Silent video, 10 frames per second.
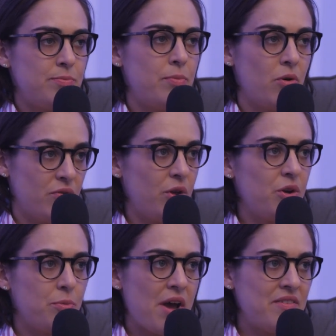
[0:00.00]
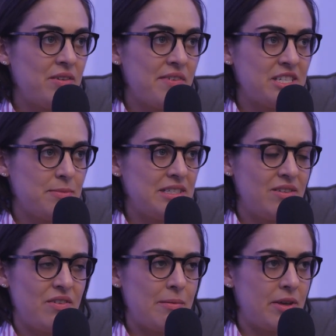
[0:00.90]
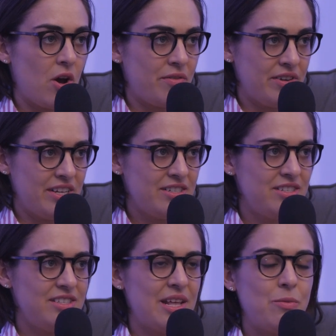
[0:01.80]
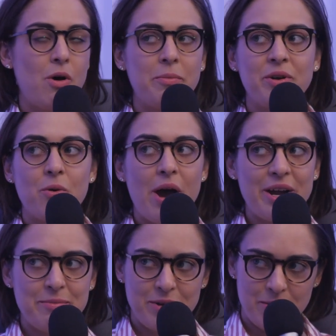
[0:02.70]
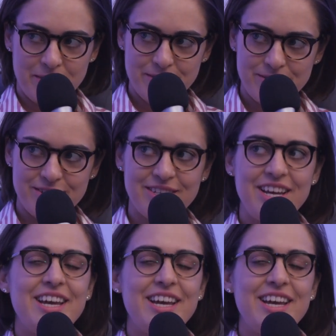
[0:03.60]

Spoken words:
portfolio of private investments and family office. Then Walmart acquired Bonobos.